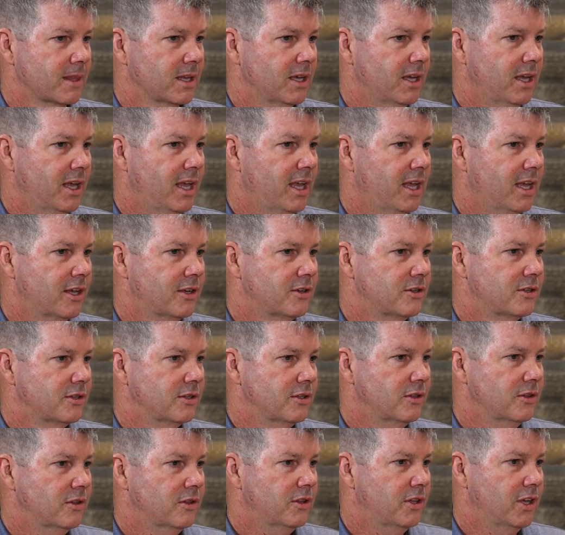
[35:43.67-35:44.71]
And
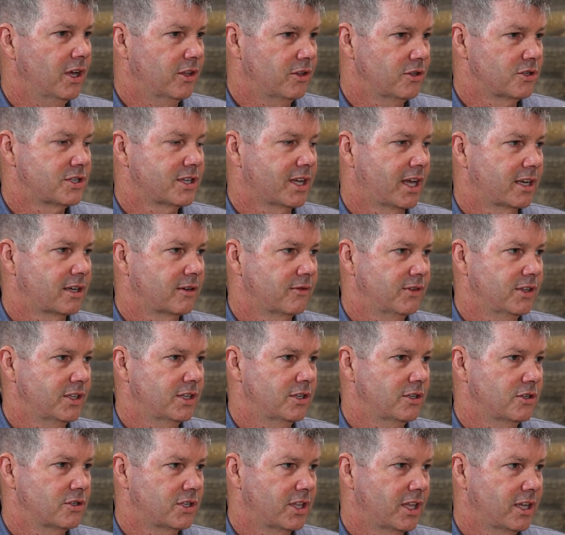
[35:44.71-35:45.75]
the other side of it
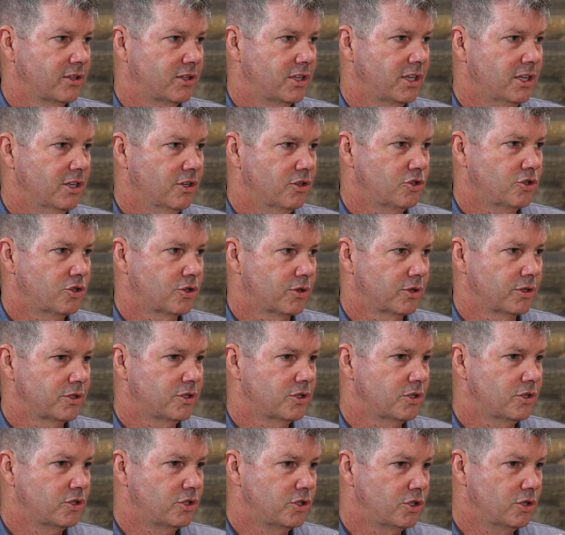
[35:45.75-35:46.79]
is that the insurance
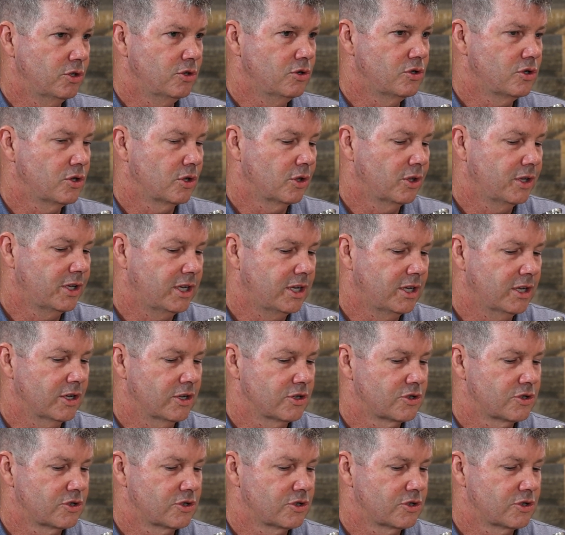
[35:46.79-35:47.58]
is usually